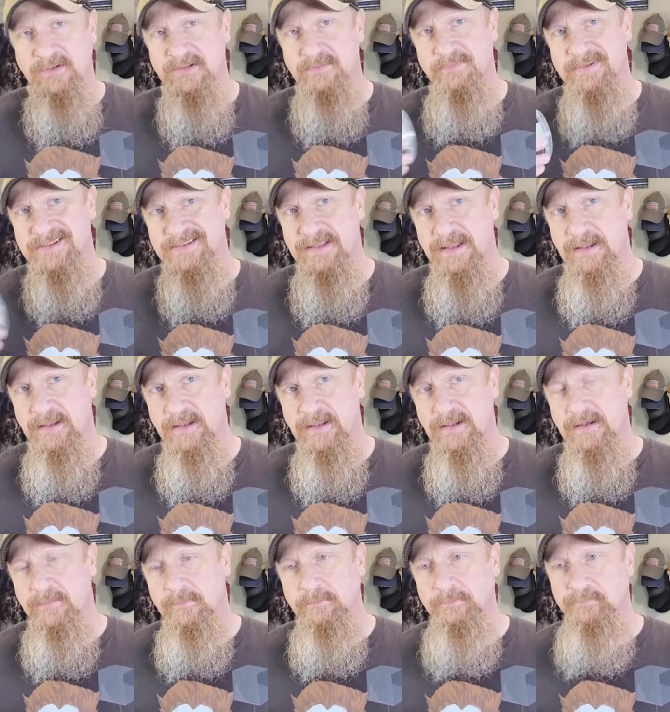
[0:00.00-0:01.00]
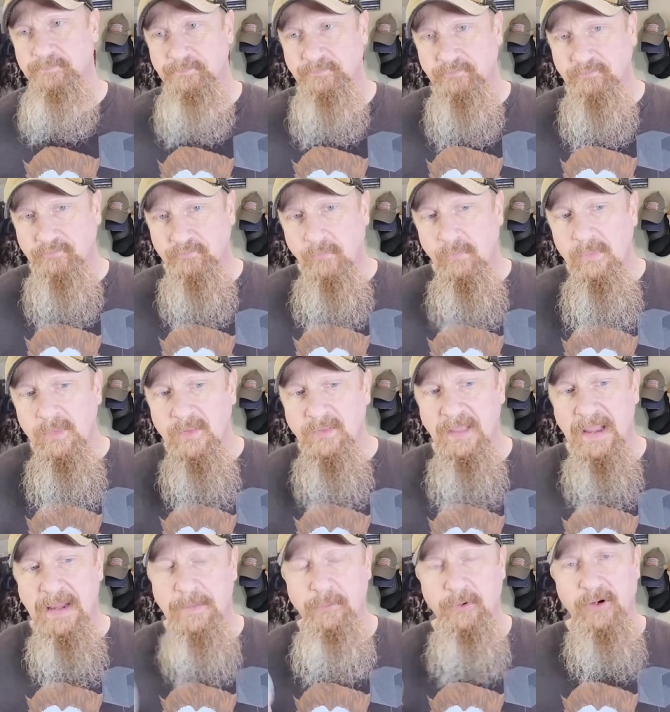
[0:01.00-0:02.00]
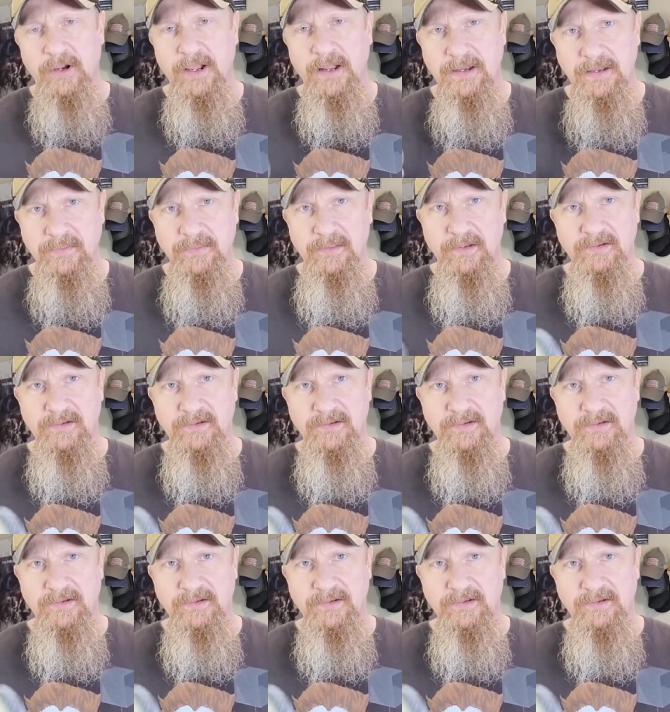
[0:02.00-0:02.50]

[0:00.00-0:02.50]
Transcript: just mistaking the apricot in